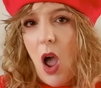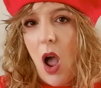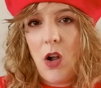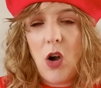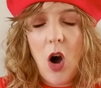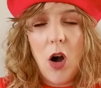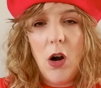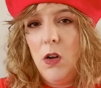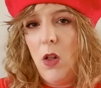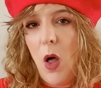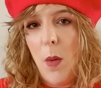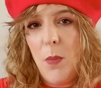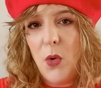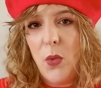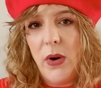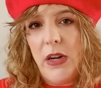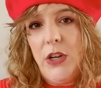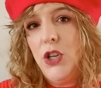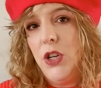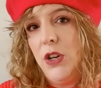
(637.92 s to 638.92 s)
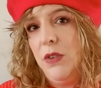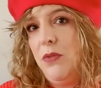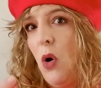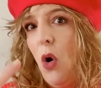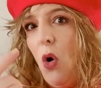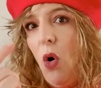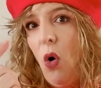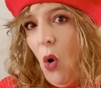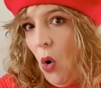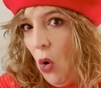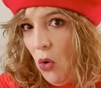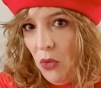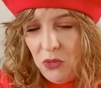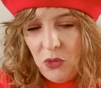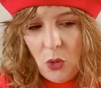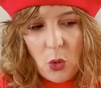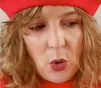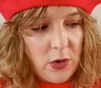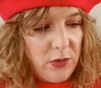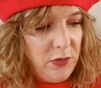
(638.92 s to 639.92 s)
a conglomeration of all
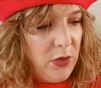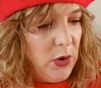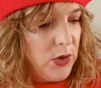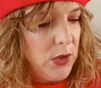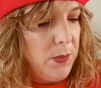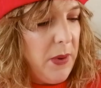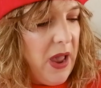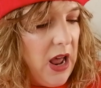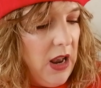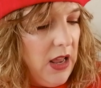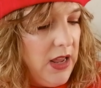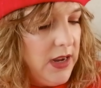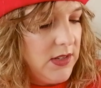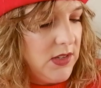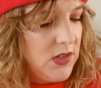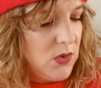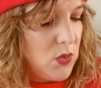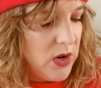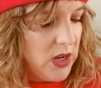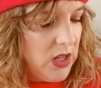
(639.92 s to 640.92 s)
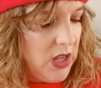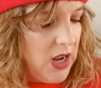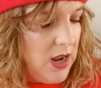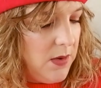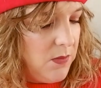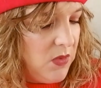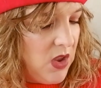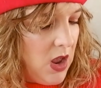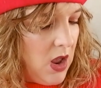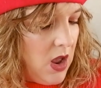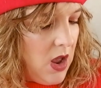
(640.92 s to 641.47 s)
four of those palettes, really.